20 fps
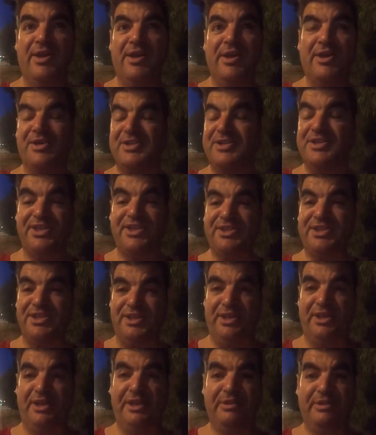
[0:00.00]

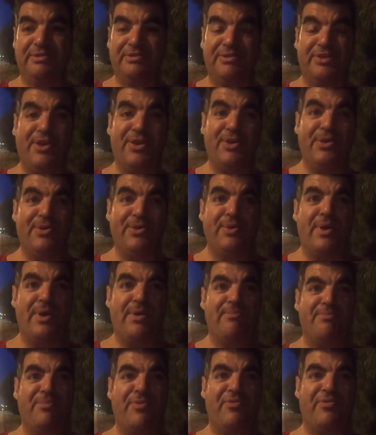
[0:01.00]
consistently.
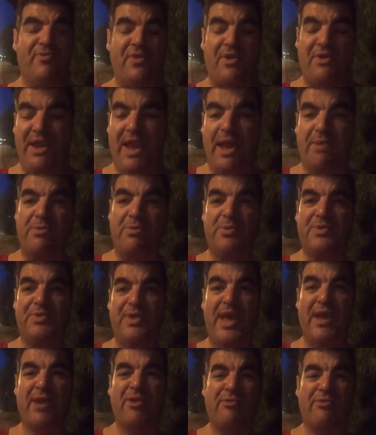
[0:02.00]
So very happy with
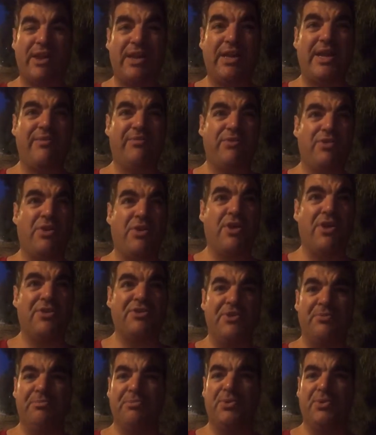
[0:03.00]
that. Great to have you
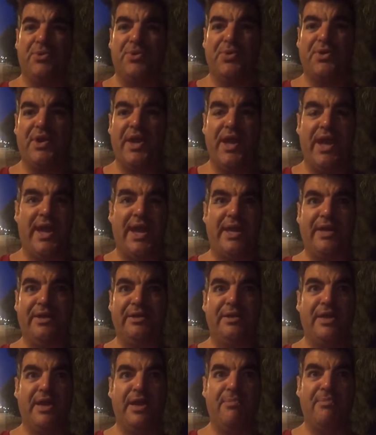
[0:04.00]
guys on board,
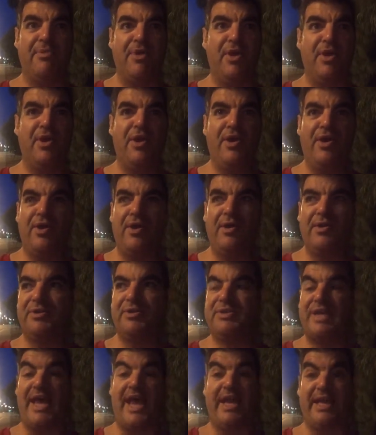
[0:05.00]
and
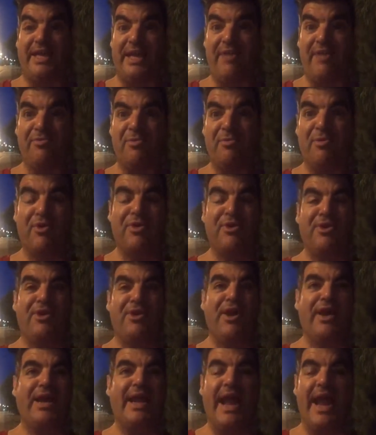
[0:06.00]
telling everybody that
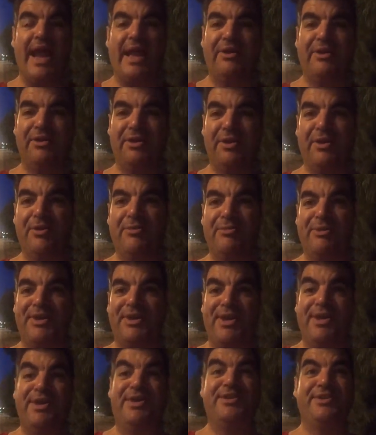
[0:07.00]
I can,
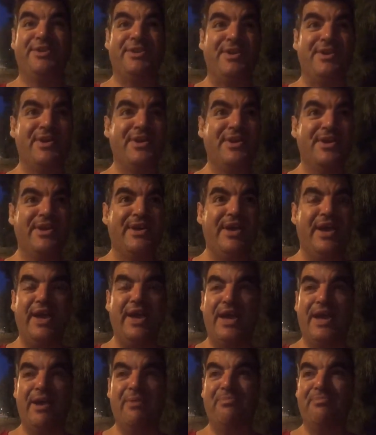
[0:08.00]
because
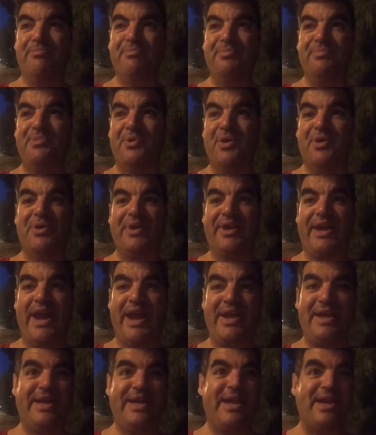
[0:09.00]
not that I
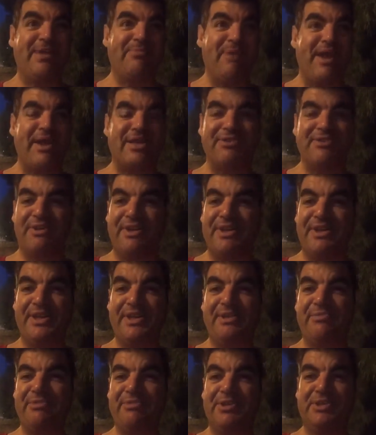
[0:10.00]
get any kickbacks or
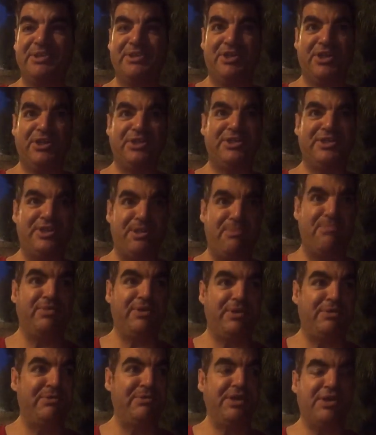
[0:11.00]
anything, but just
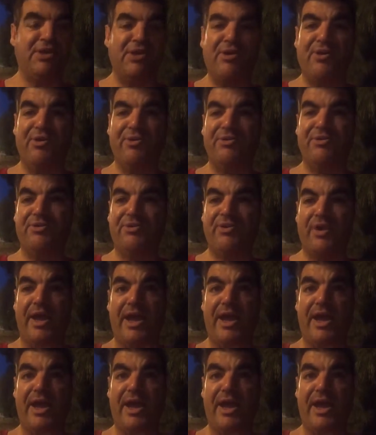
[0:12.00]
simply because